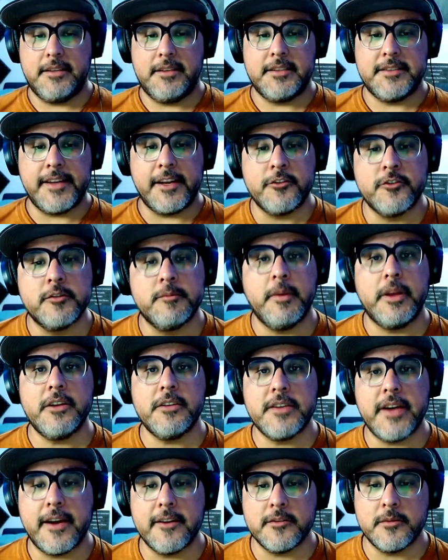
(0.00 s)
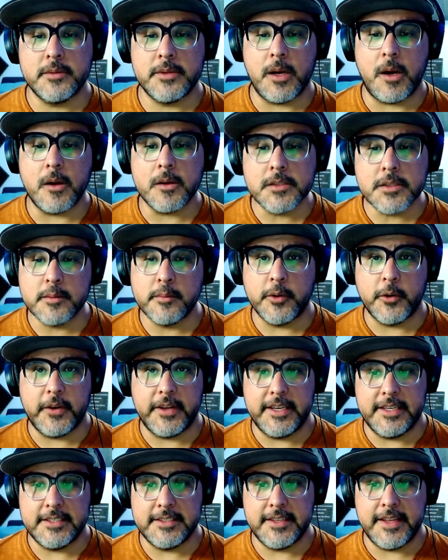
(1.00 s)
Cassandra's mother's house was also
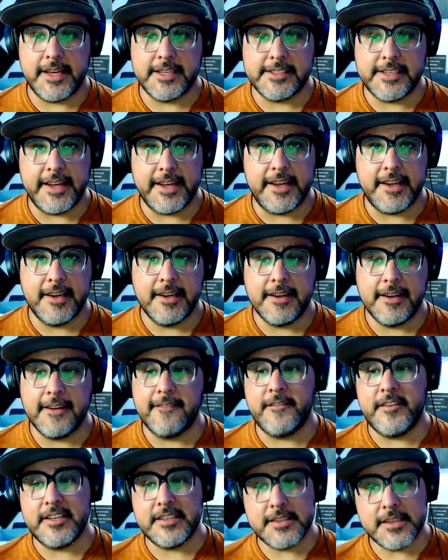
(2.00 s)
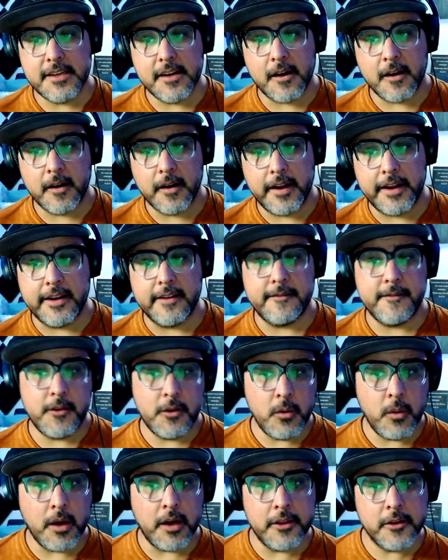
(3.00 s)
broken into that day. A VCR and a
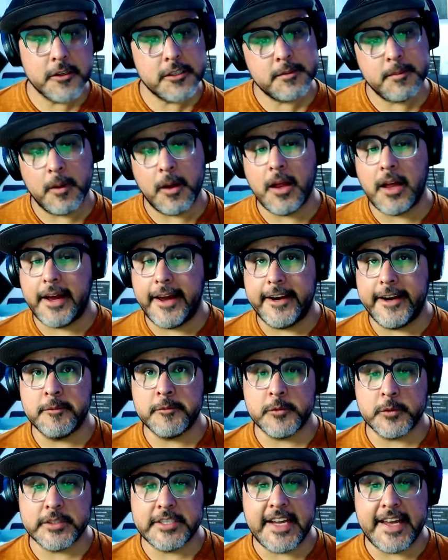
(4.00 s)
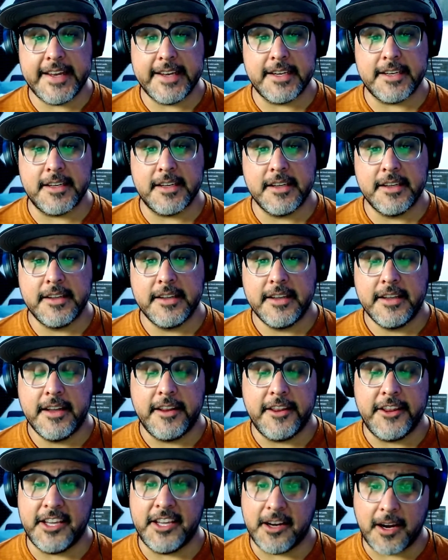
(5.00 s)
few other small items were taken.
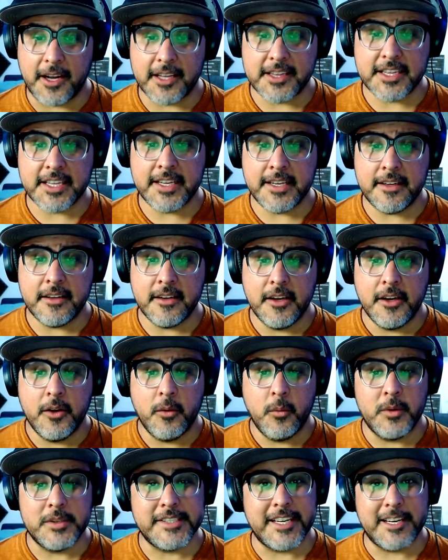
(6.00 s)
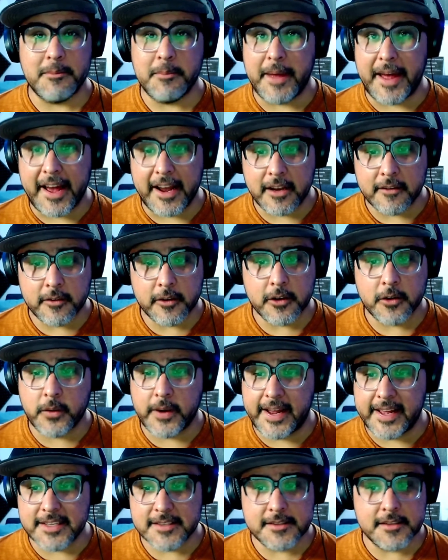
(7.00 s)
The odd thing was that a bag of her
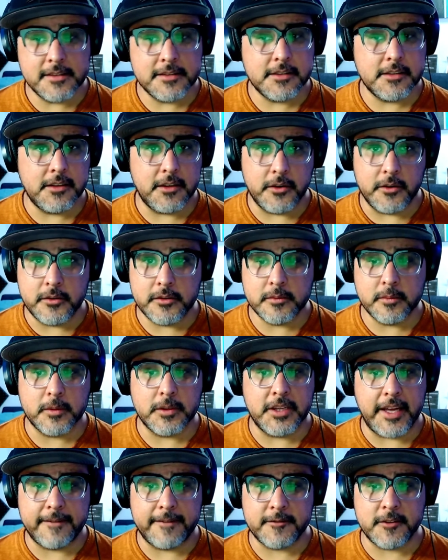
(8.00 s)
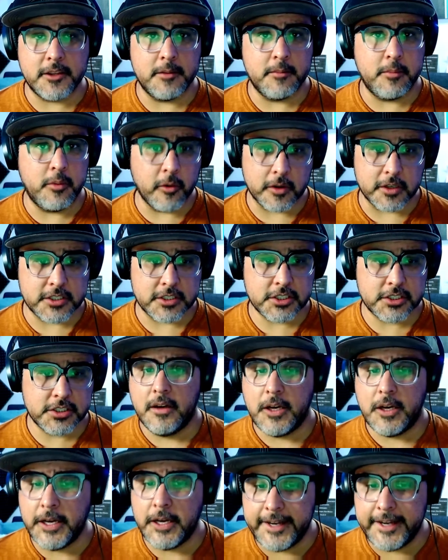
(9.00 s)
grandson's clothes were left on the porch.
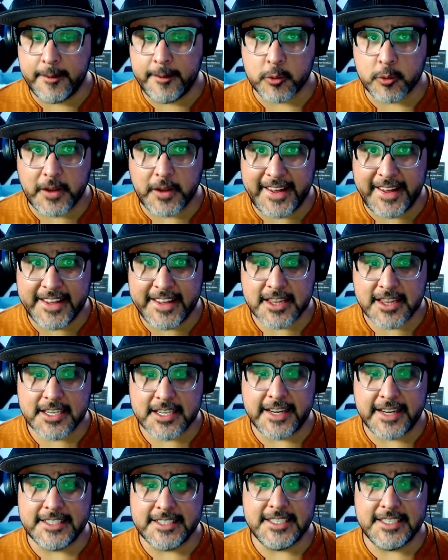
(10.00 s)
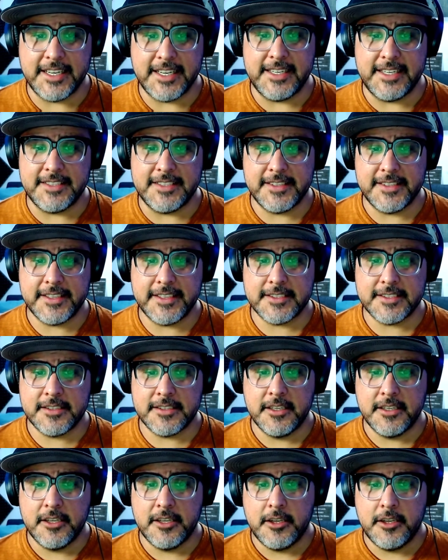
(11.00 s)
On April 8, 1996,
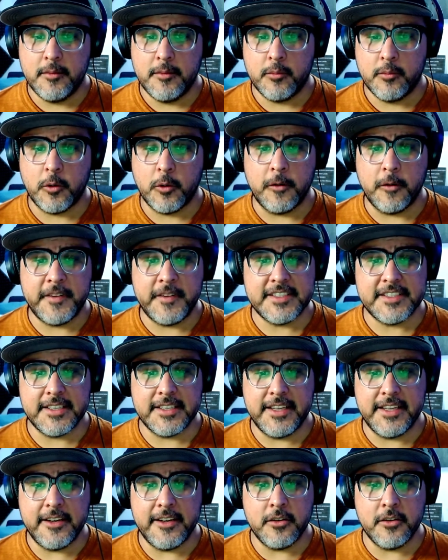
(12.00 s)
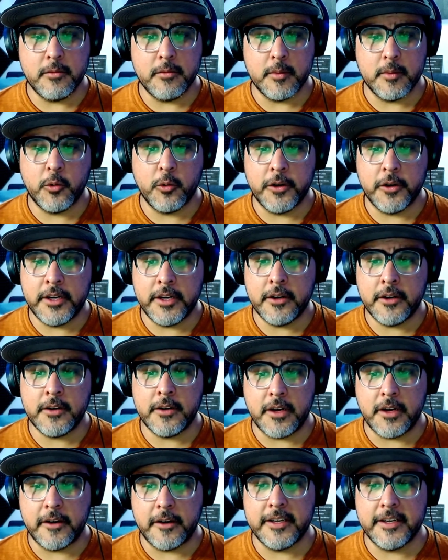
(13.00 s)
Profi Cedillo reported her
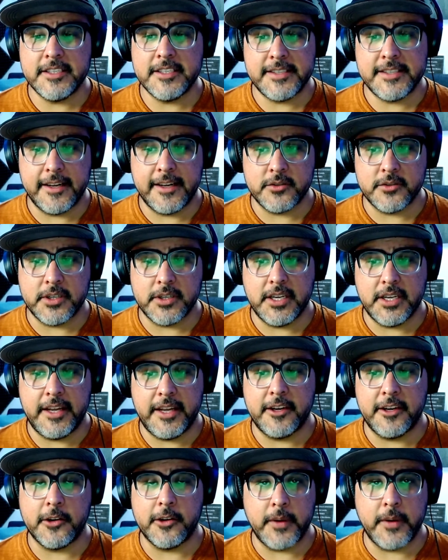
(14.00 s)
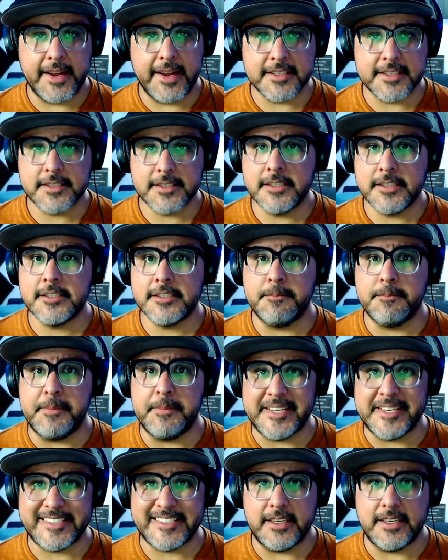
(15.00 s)
daughter Cassandra and her grandsons
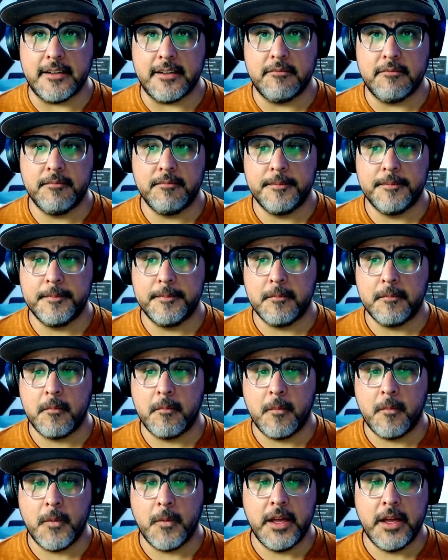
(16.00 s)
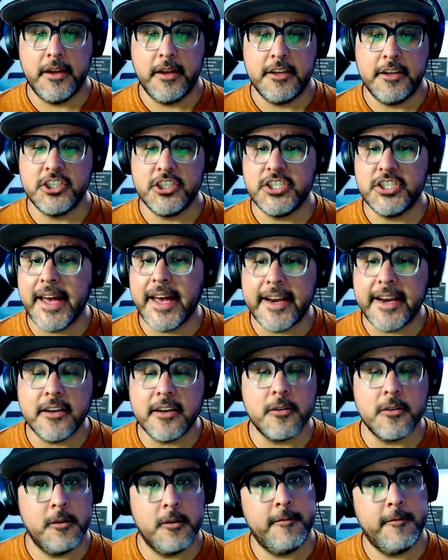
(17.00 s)
missing. She hadn't
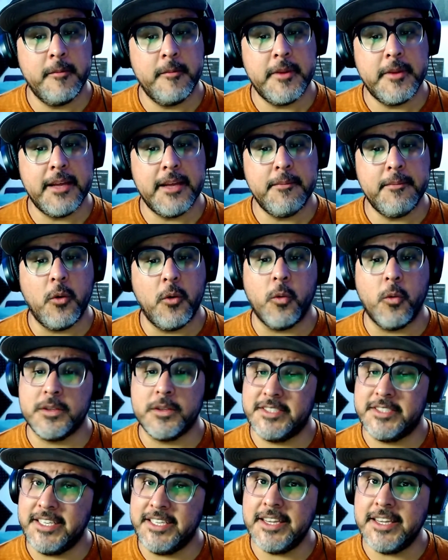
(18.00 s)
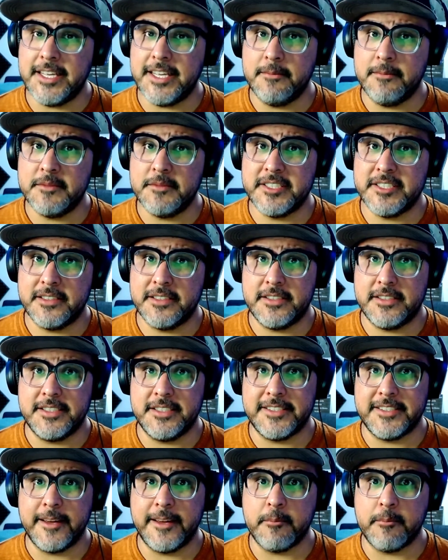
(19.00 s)
heard from them or seen them since
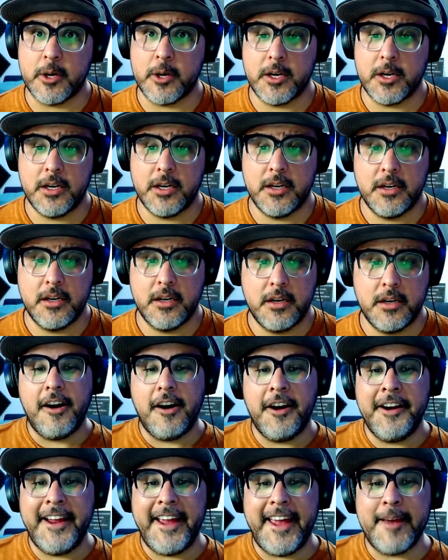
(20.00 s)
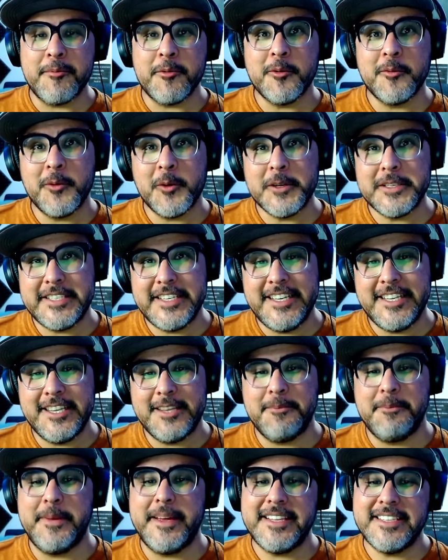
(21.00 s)
December. On April
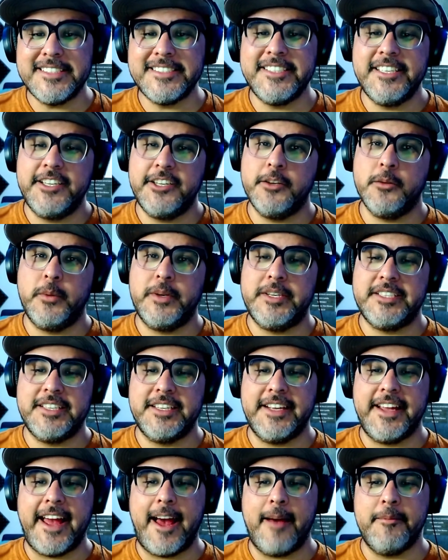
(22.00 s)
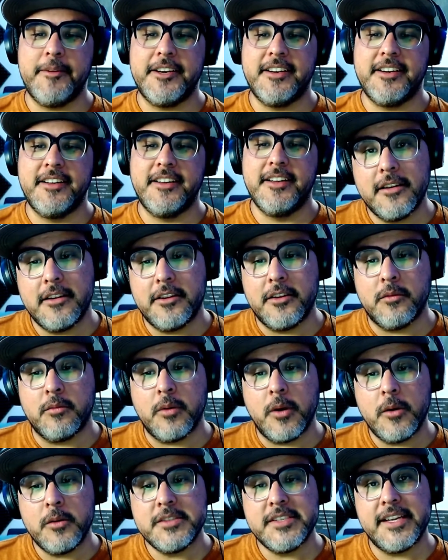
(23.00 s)
14th, Ben Sr. went to the cabin. The
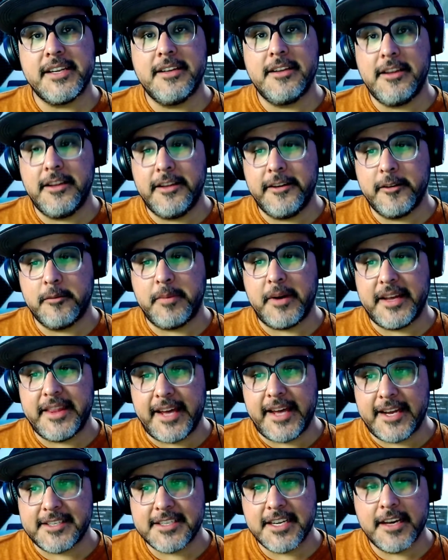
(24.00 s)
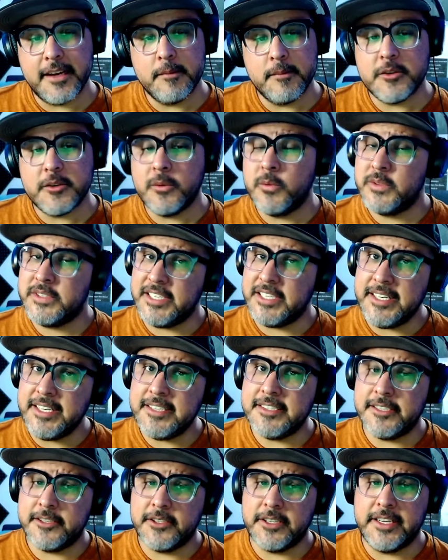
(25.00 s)
roads had cleared by that time, so it was
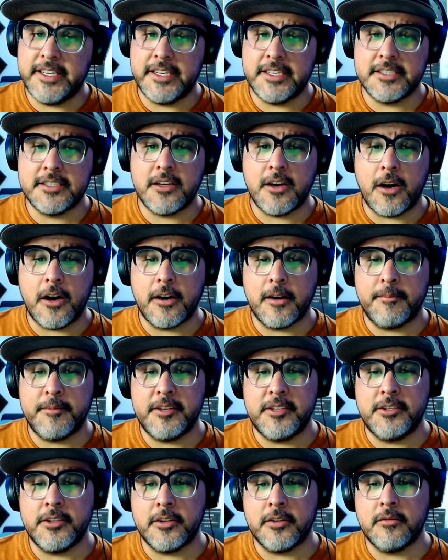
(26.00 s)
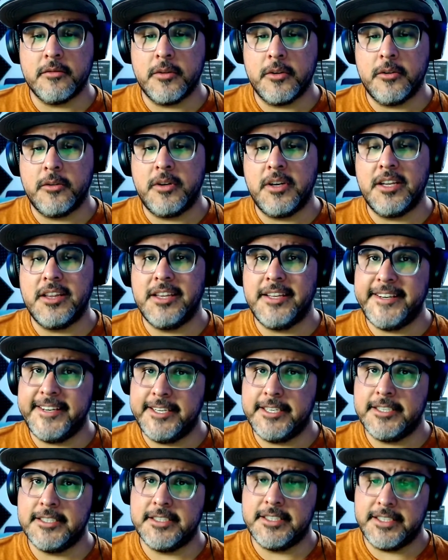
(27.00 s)
easier to get his car up the dirt road
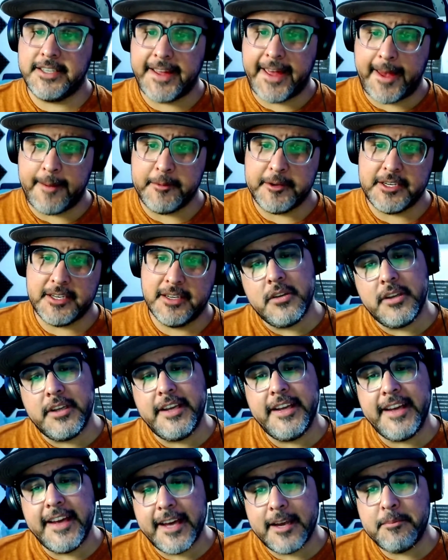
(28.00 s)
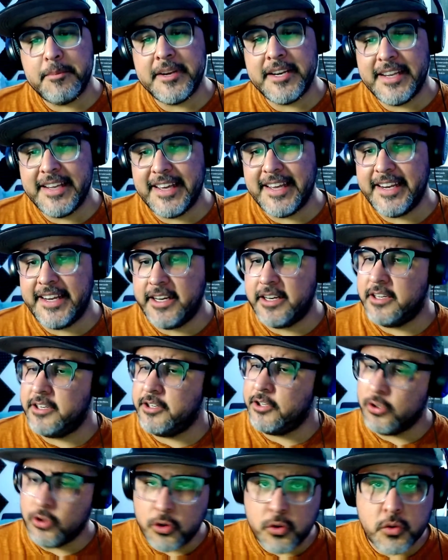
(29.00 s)
leading to the cabin. He had been getting
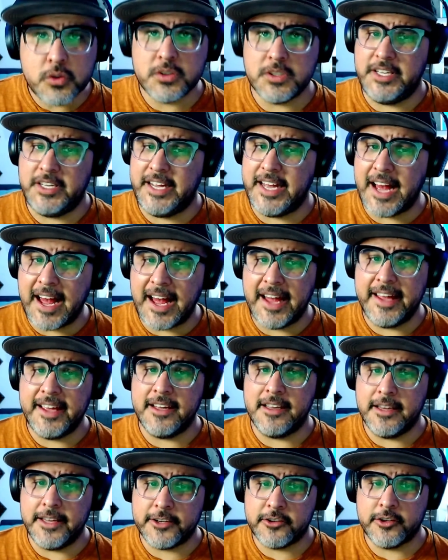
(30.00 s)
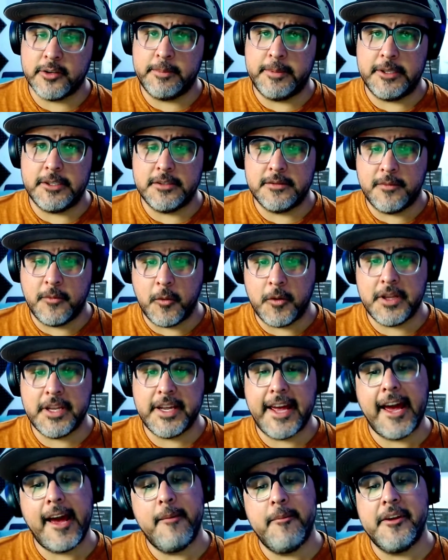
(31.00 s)
unusually high electric bills for the
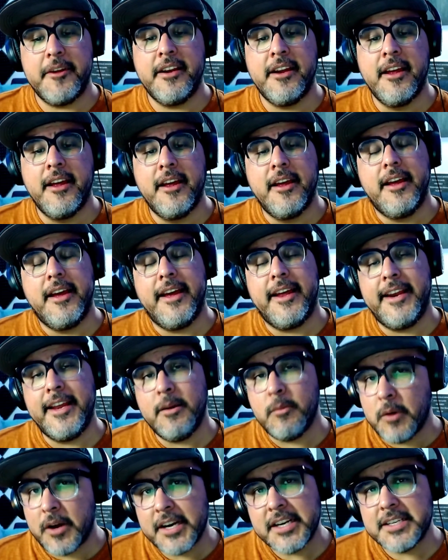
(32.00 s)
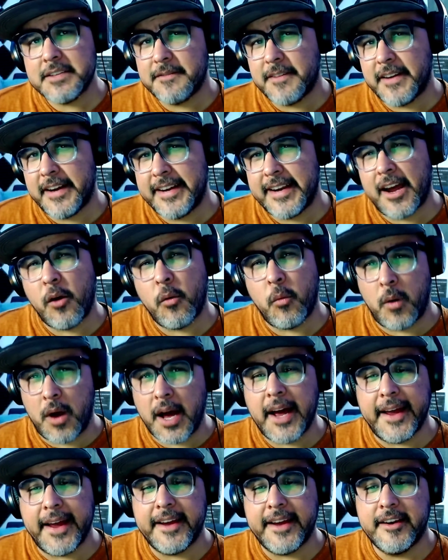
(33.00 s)
cabin, and he wanted to find out
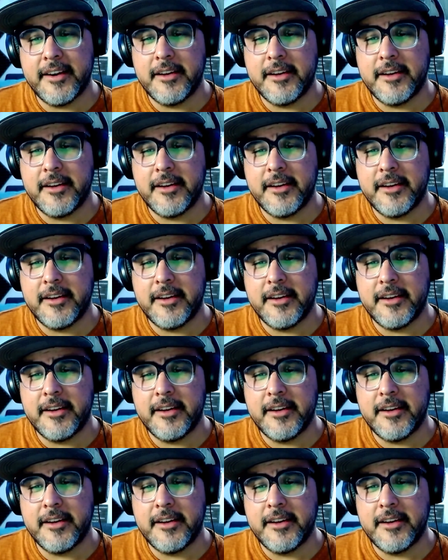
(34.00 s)
why.